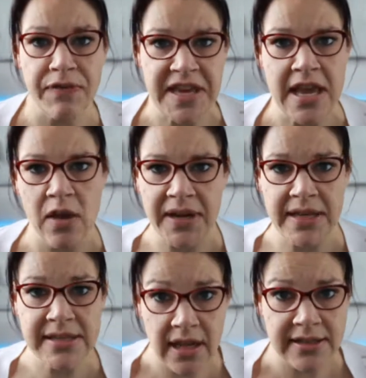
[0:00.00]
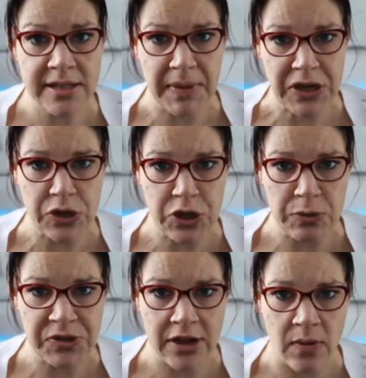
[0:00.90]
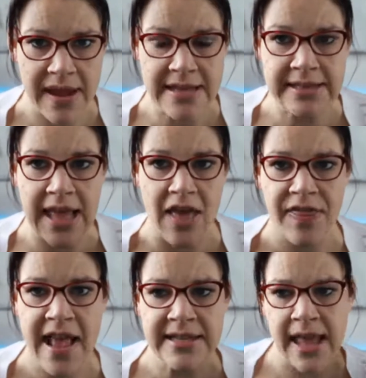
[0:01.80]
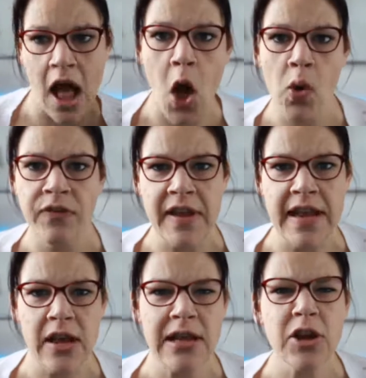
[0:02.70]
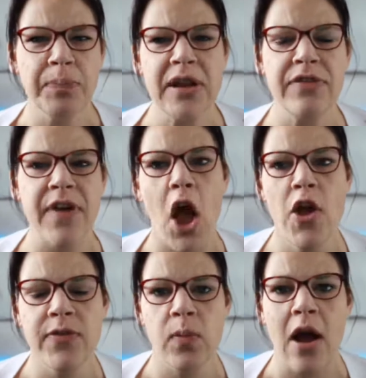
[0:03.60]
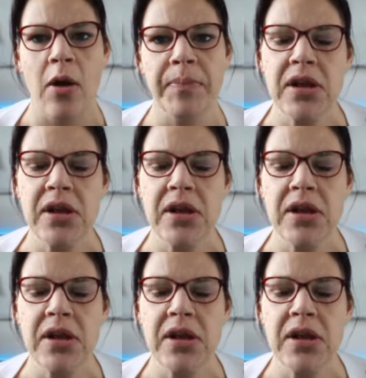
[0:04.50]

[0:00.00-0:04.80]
of the year when I started my YouTube channel is that there's that whole feeling a little bit of overwhelm,